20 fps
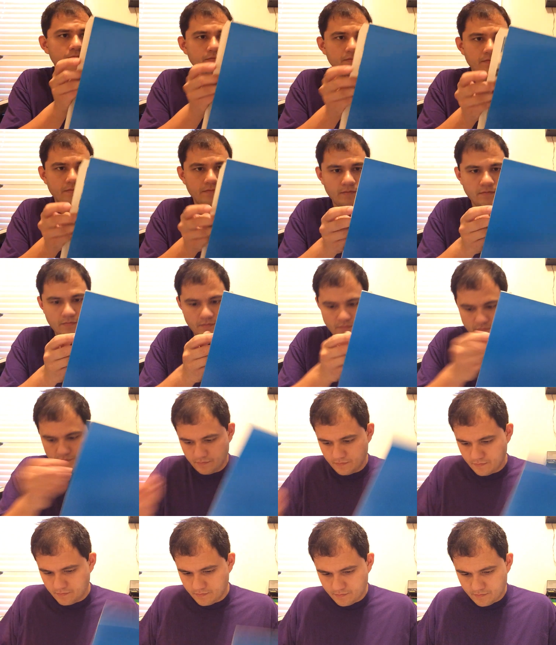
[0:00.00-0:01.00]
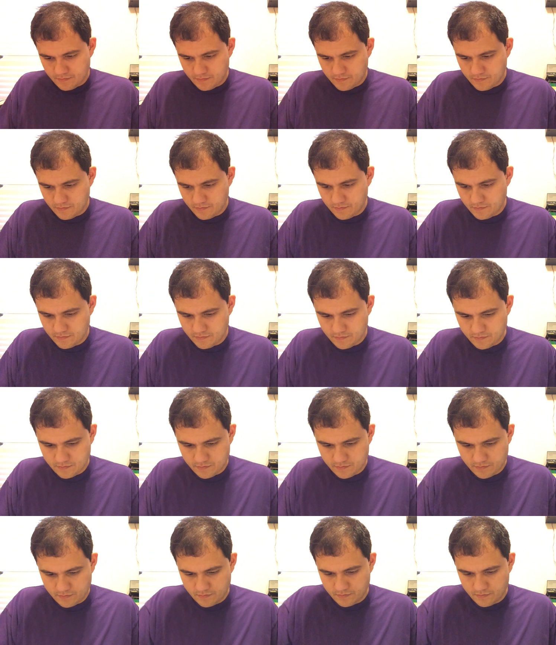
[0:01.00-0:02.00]

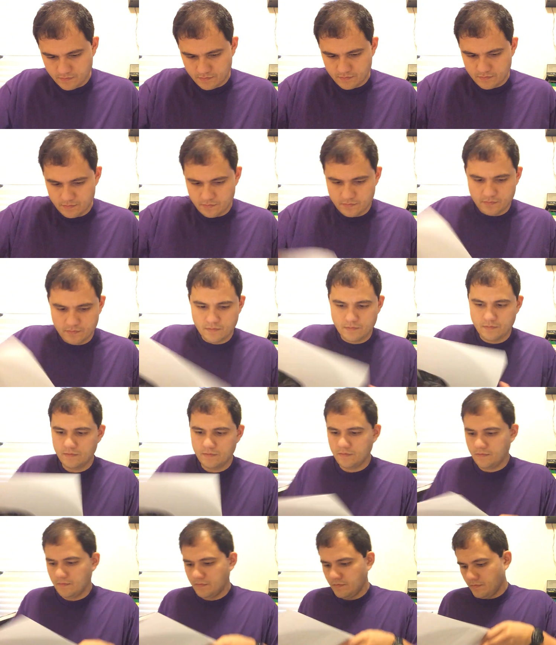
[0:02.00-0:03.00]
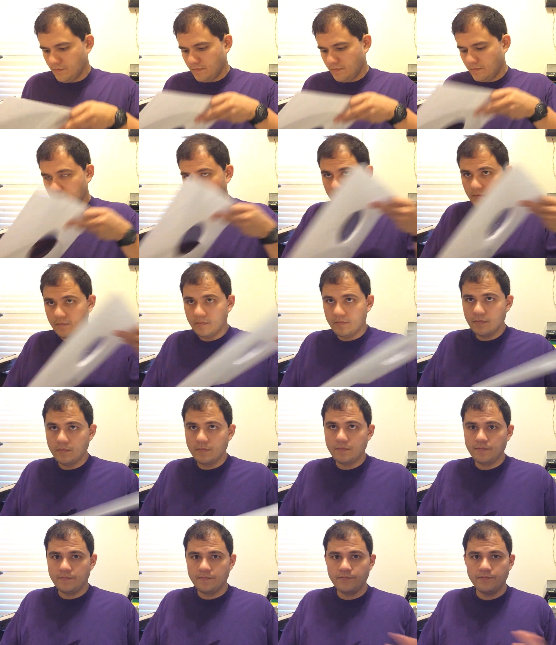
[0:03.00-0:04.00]

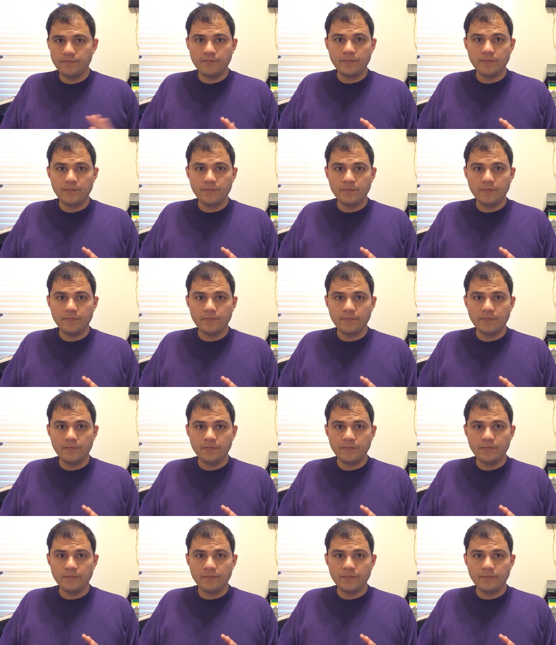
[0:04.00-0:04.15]
No one is speaking in this clip.